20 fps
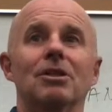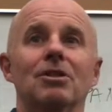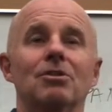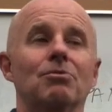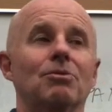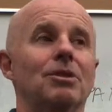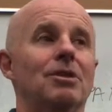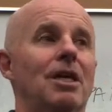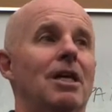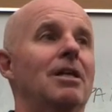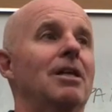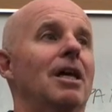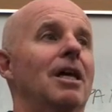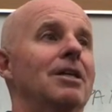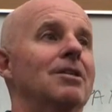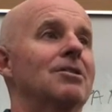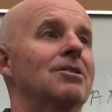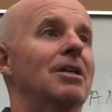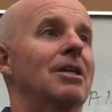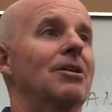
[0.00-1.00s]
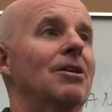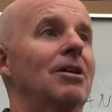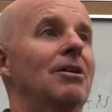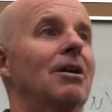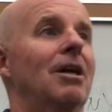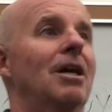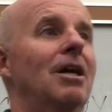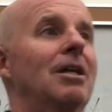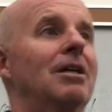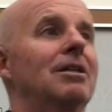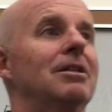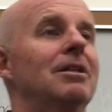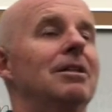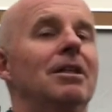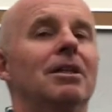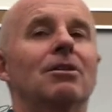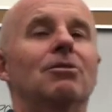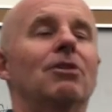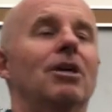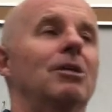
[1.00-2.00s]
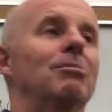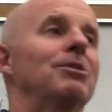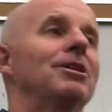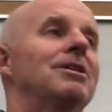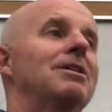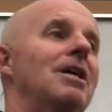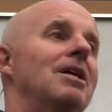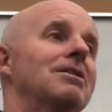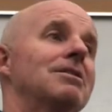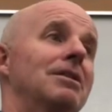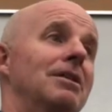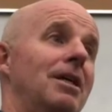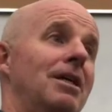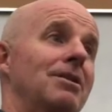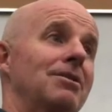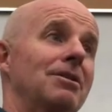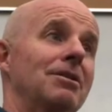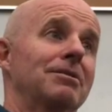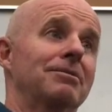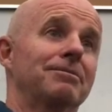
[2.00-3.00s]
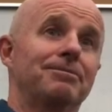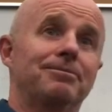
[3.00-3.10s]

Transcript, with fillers: With headlines that are incredibly tantalizing.